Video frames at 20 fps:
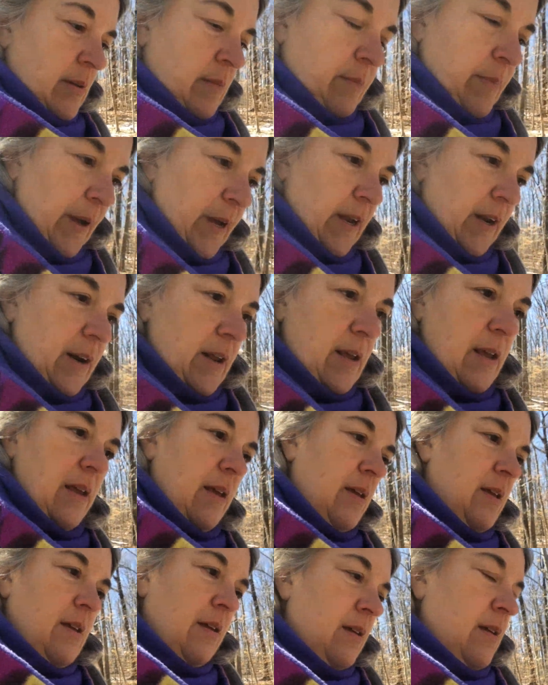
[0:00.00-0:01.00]
But
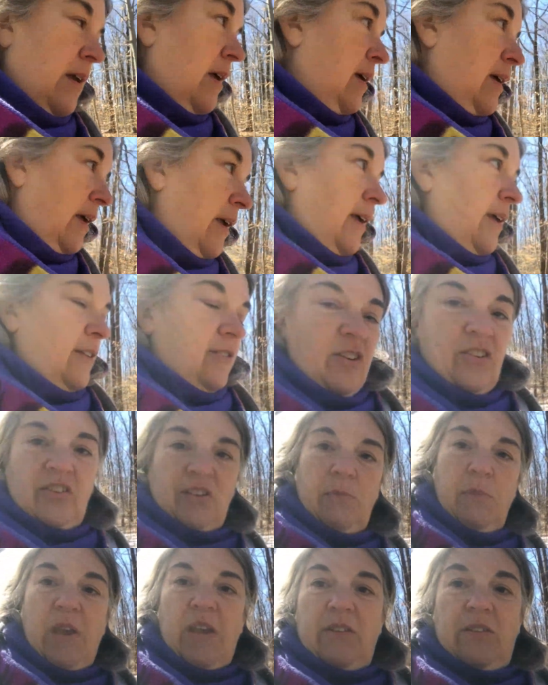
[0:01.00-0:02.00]
it just
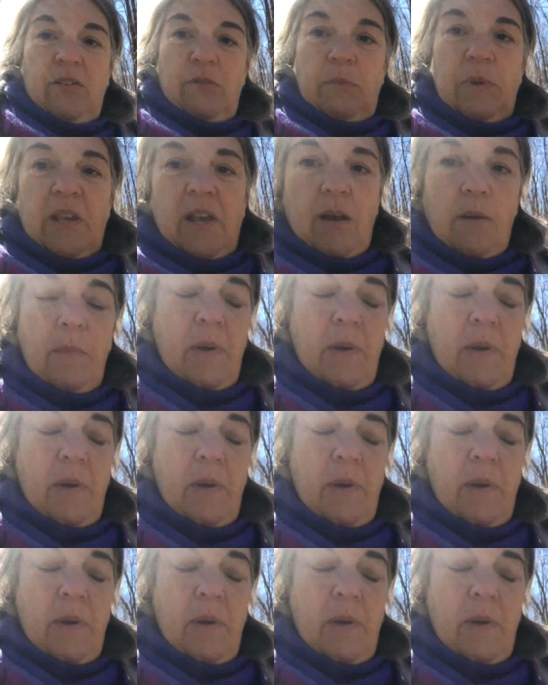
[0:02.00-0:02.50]
amazes me how